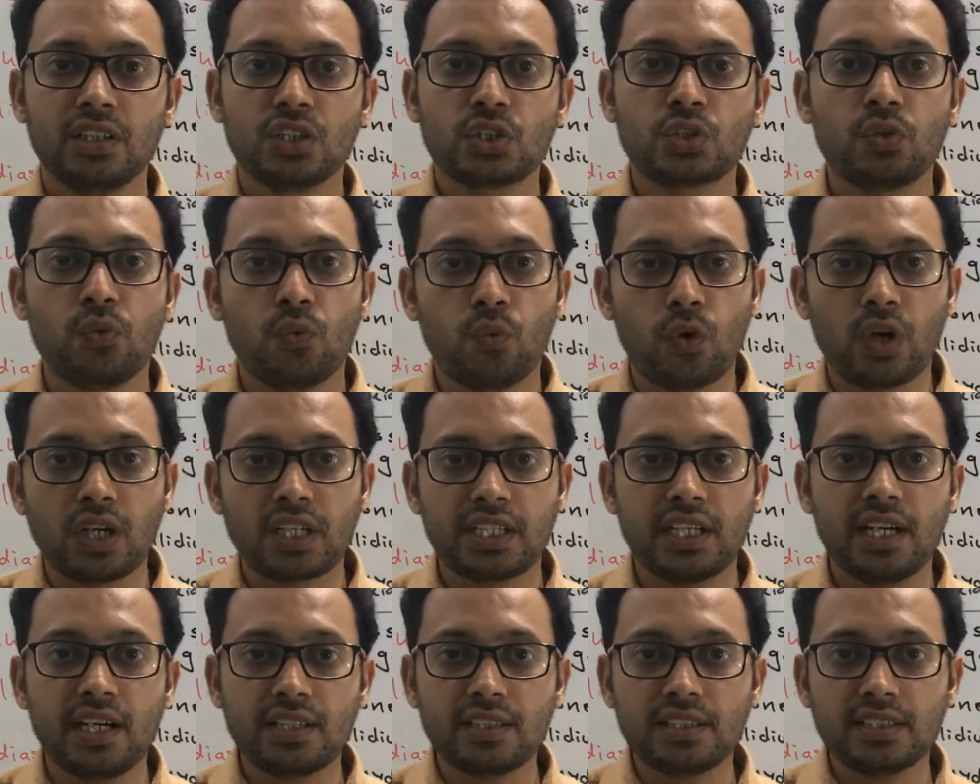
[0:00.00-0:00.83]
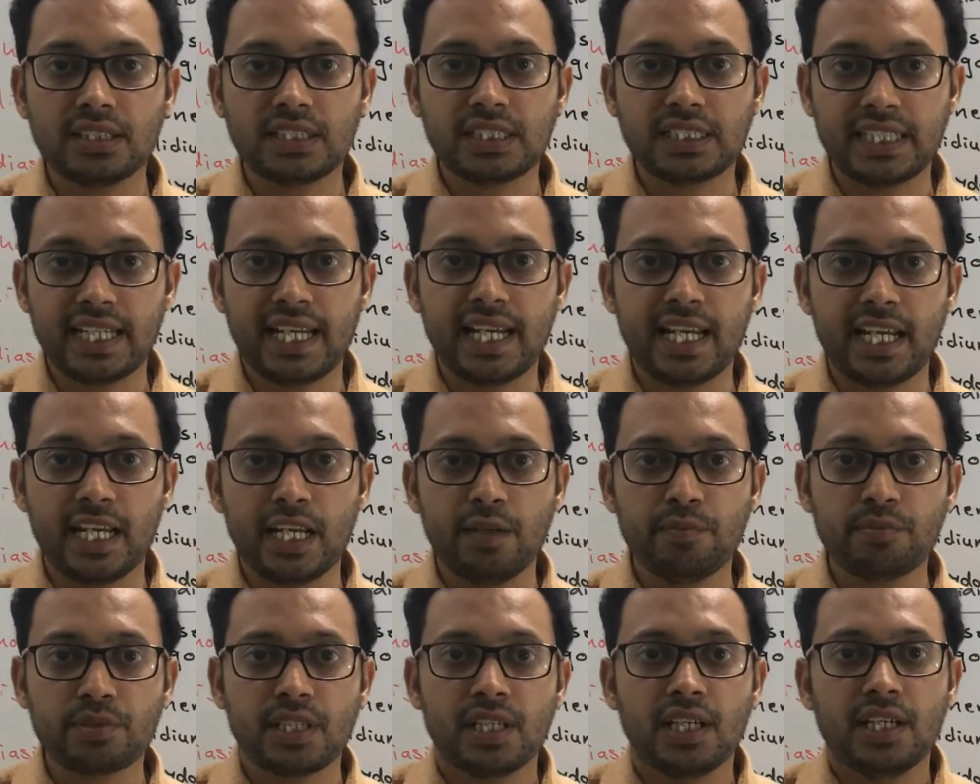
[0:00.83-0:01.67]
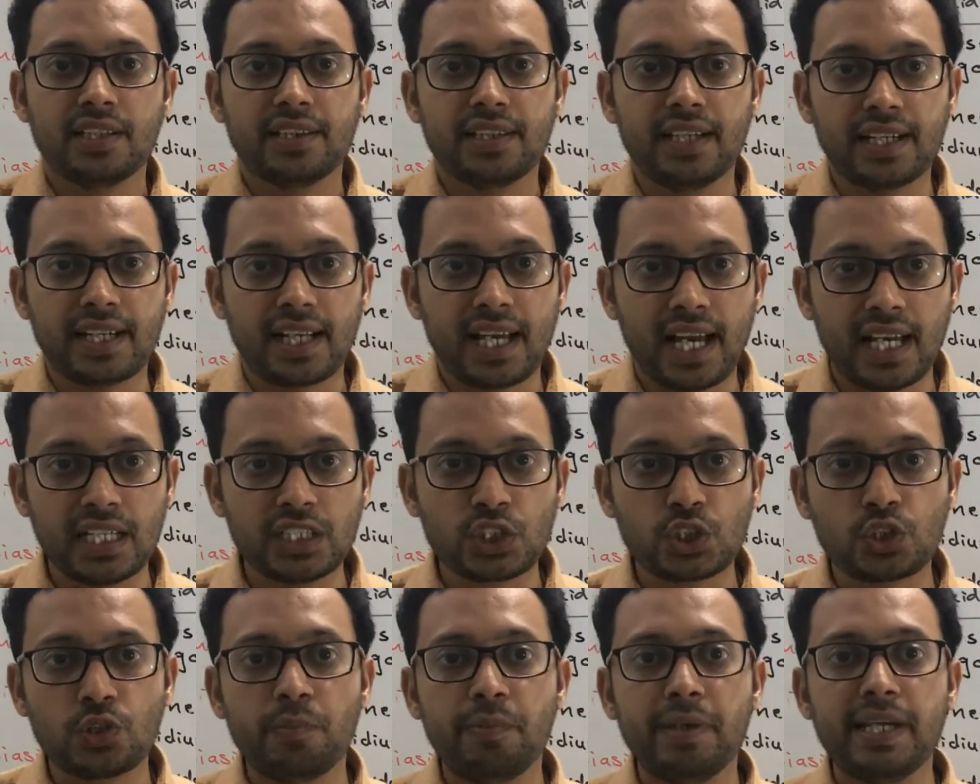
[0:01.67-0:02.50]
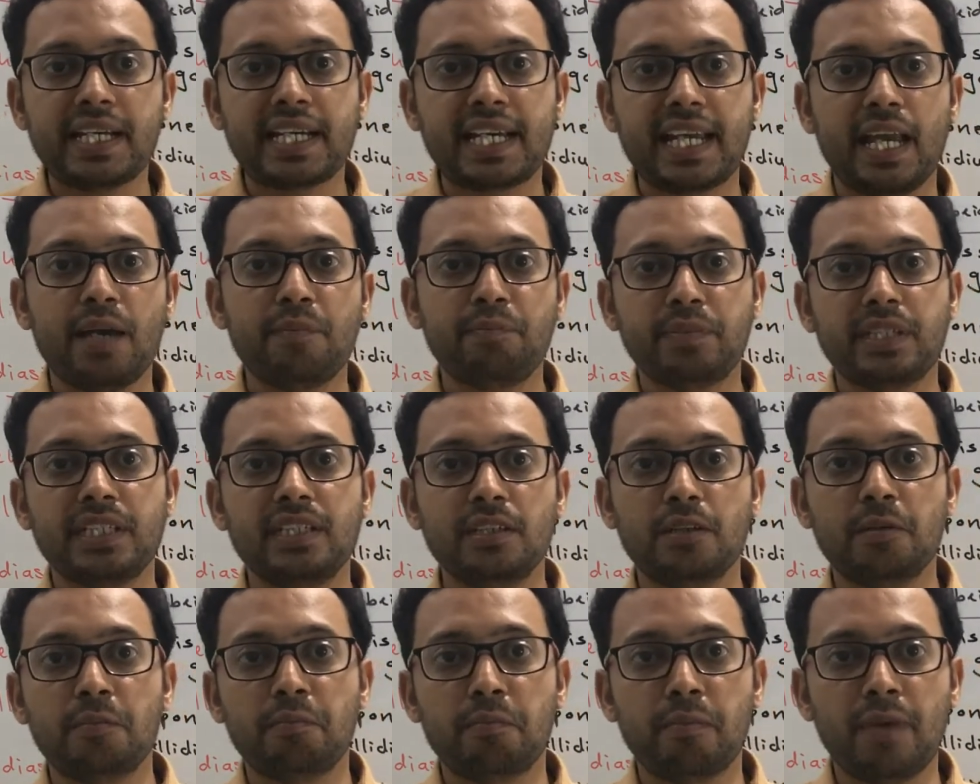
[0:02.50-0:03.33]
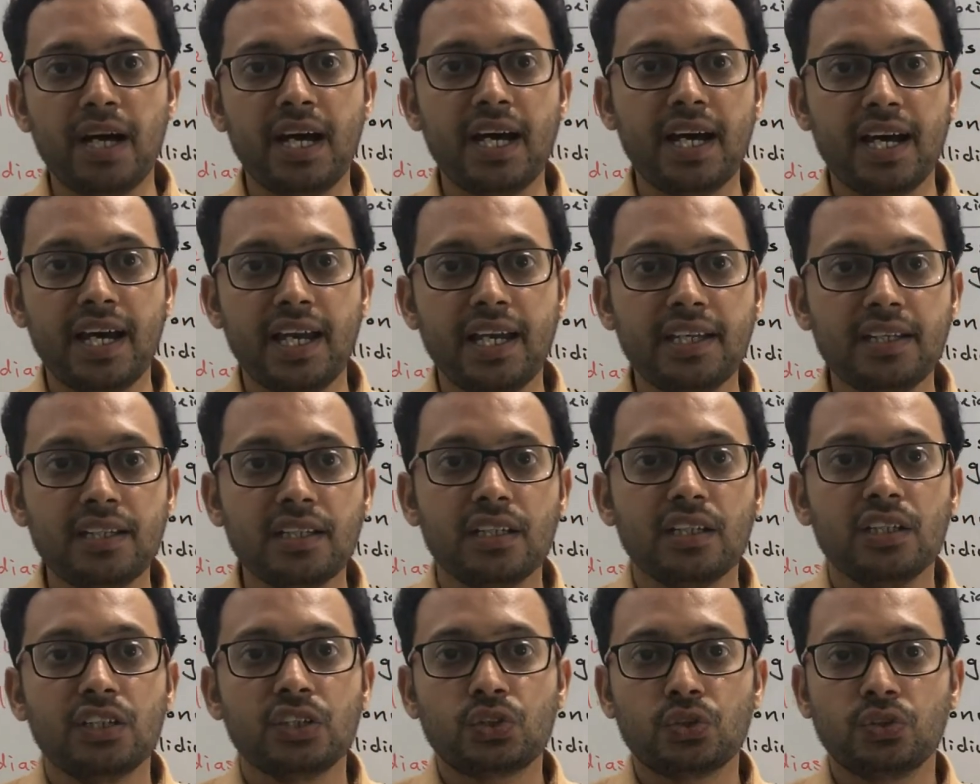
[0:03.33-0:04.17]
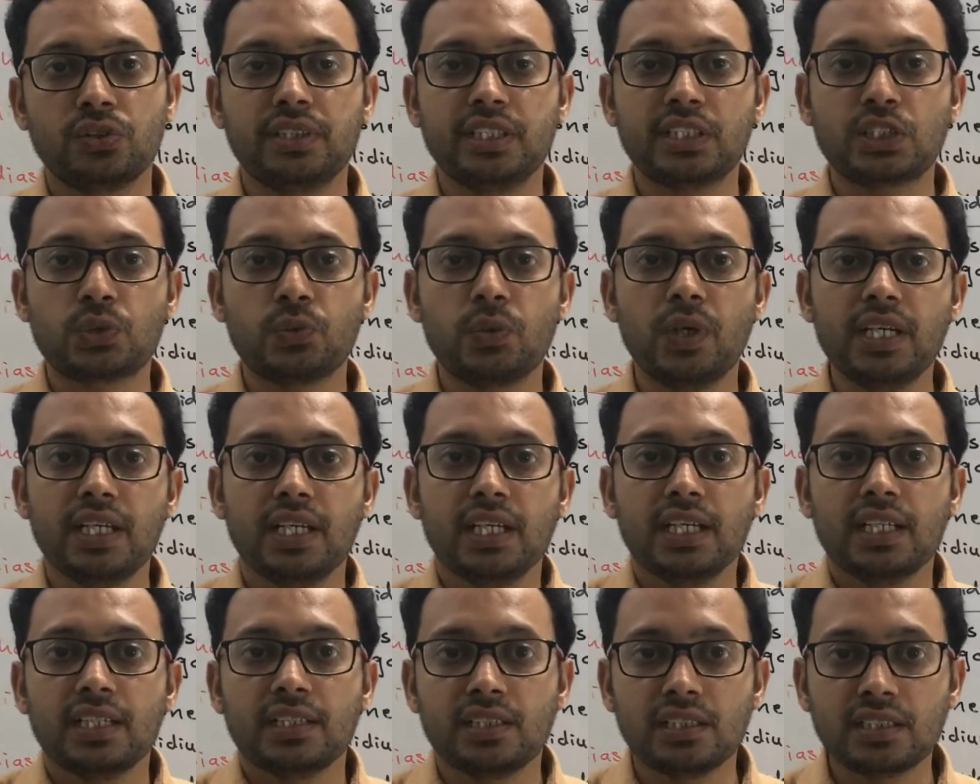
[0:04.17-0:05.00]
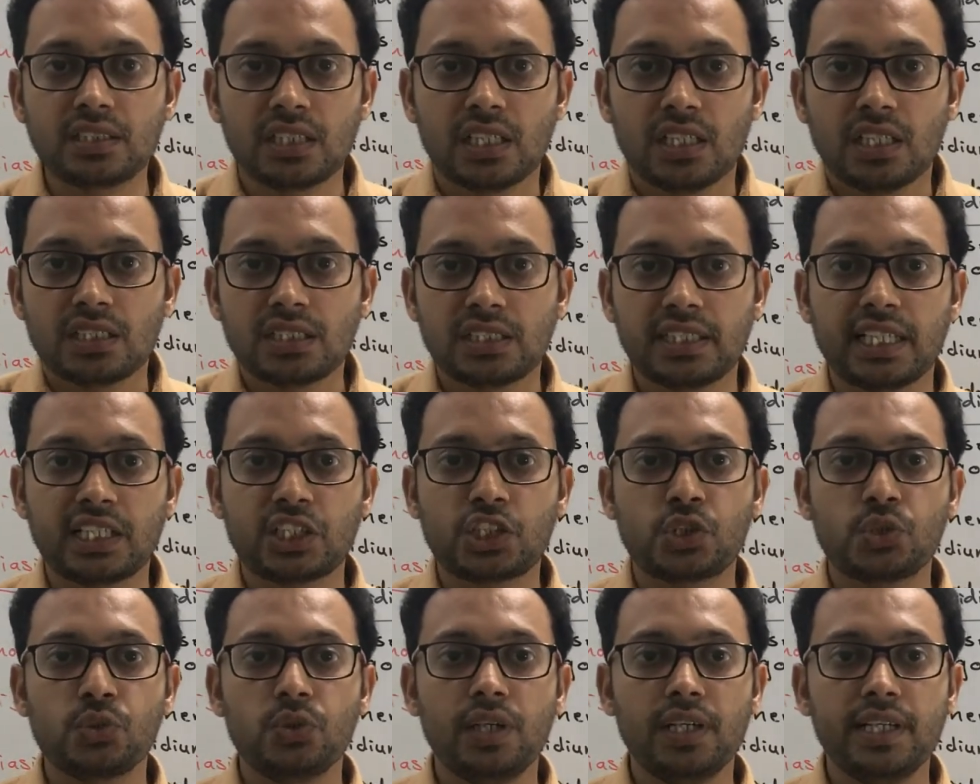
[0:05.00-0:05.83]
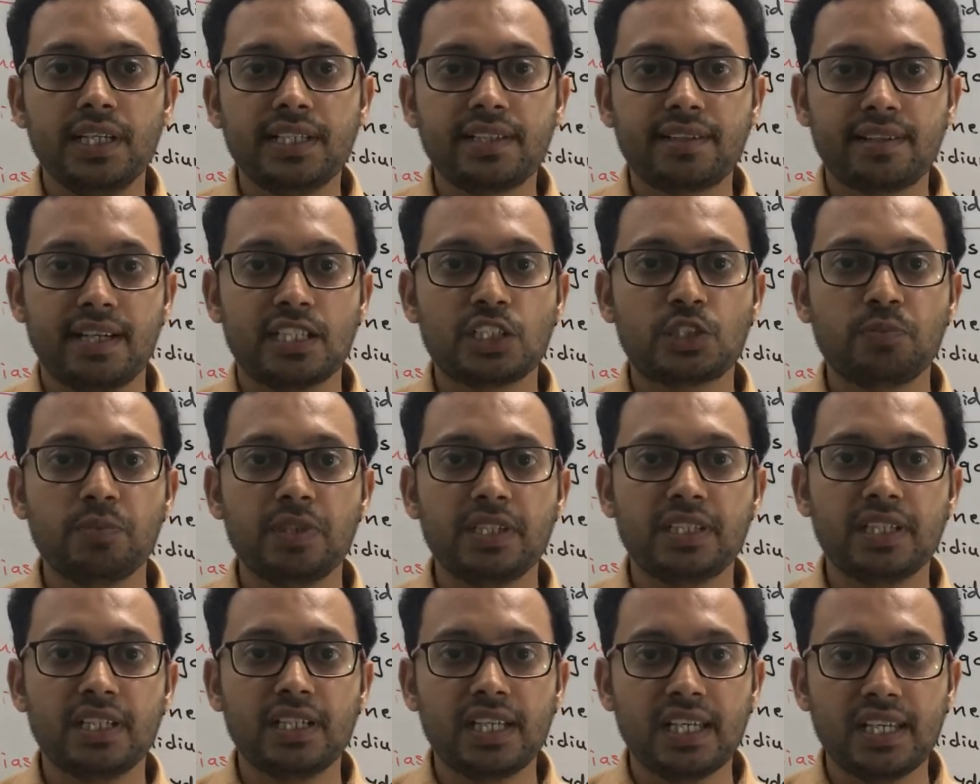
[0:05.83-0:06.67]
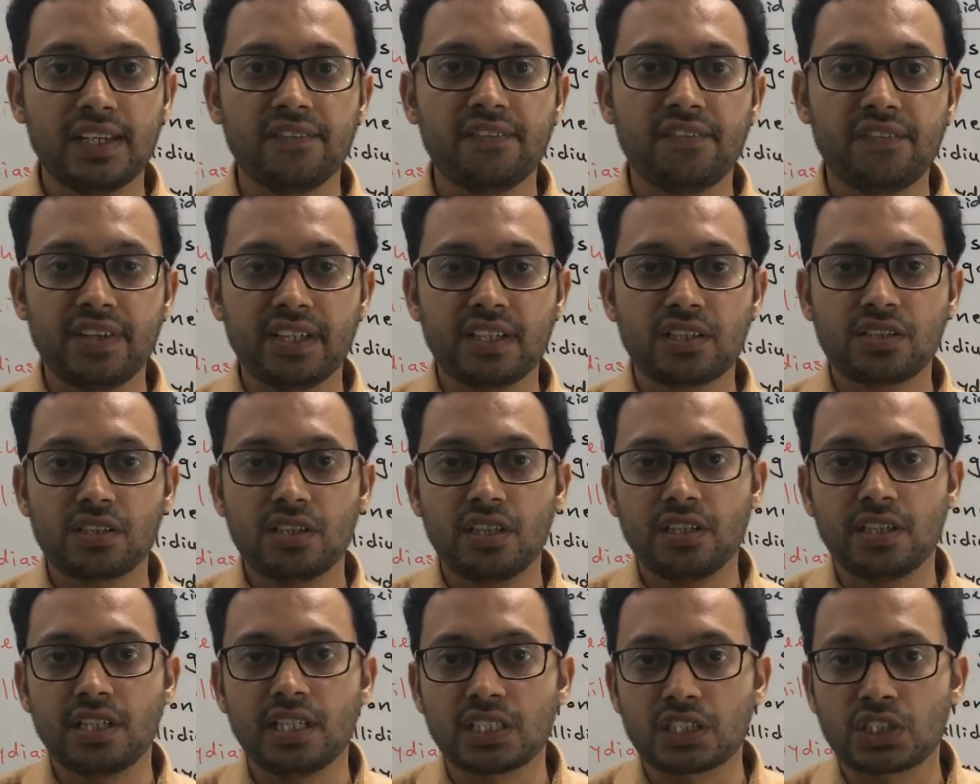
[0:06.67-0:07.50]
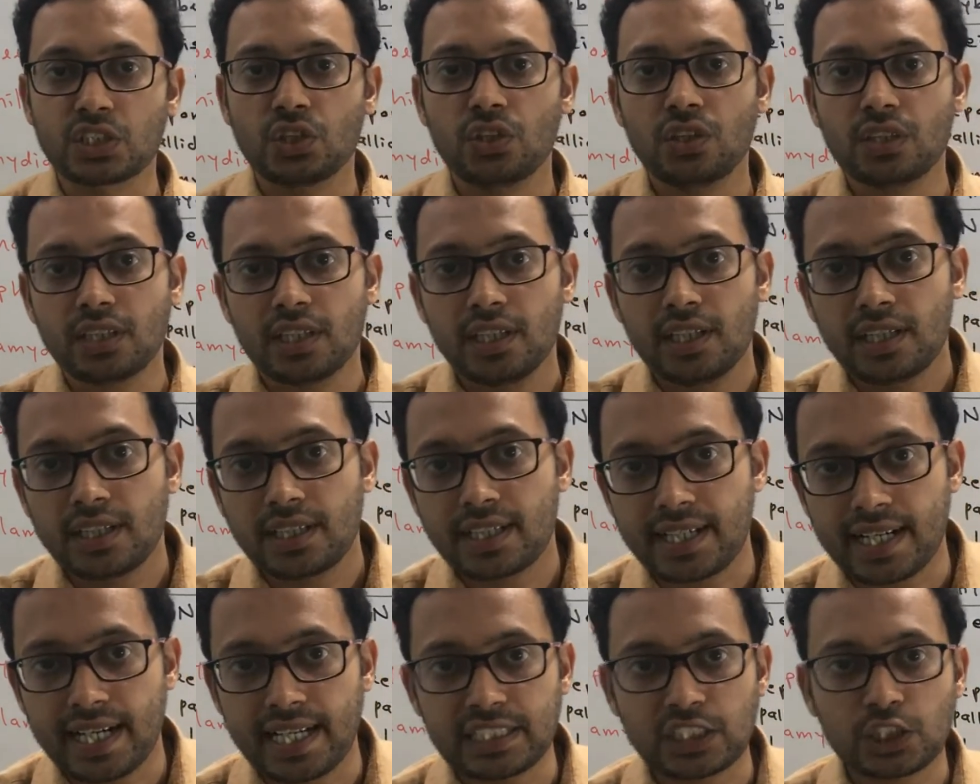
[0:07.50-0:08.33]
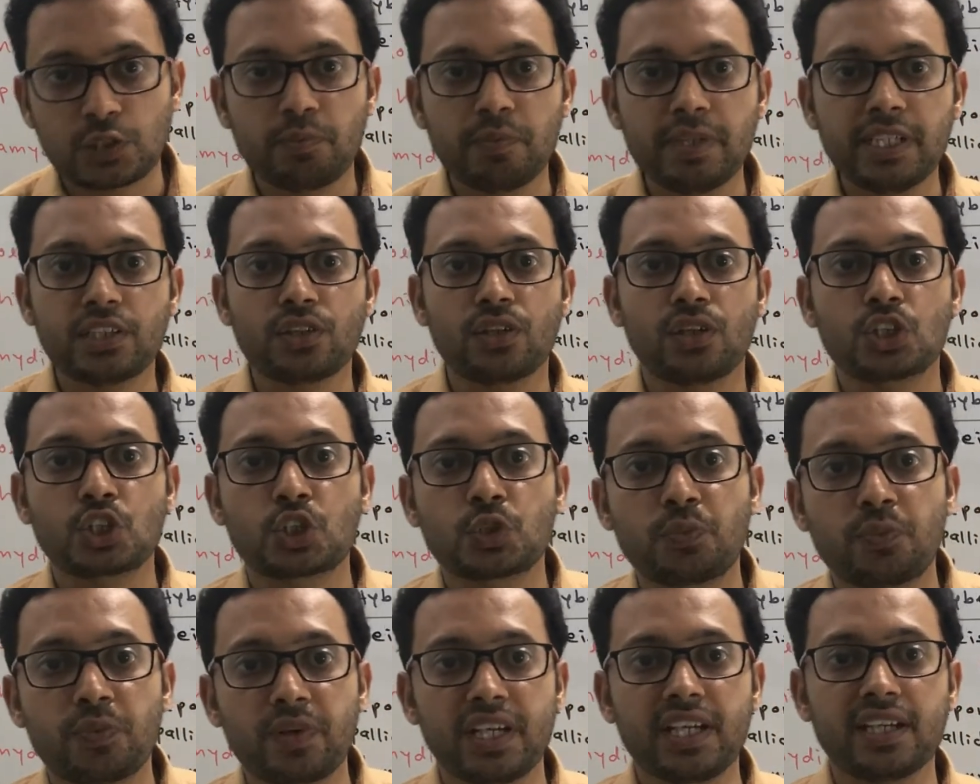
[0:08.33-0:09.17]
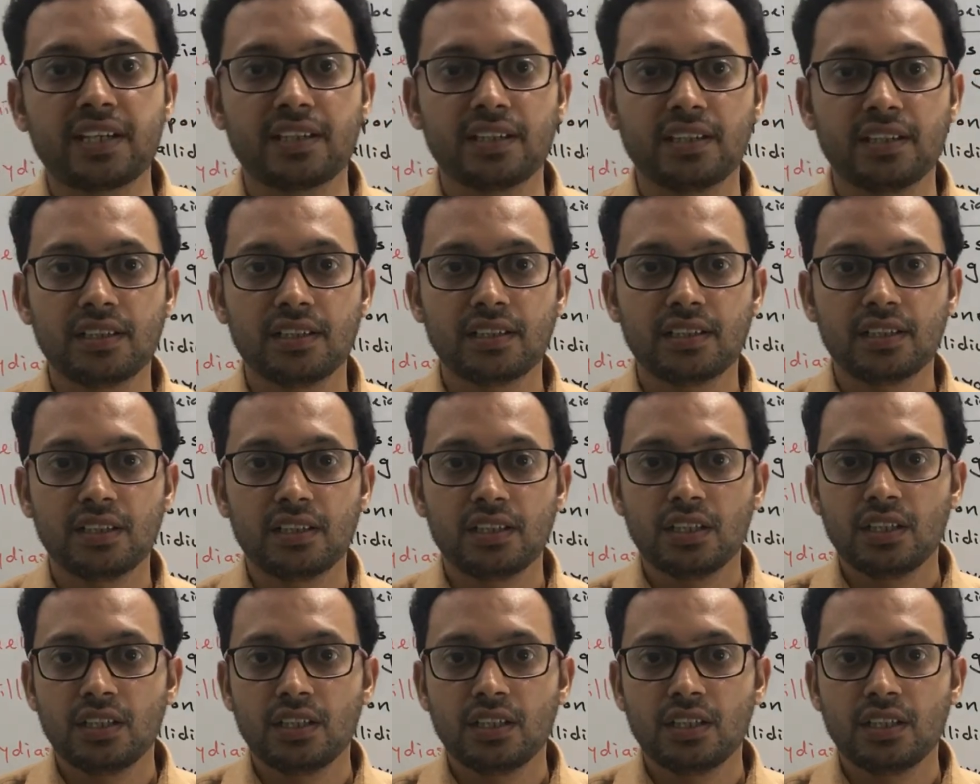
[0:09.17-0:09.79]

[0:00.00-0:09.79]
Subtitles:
So what are the steps that has to be kept in our mind? So that's why this sexually transmitted infection does not transmit or spread.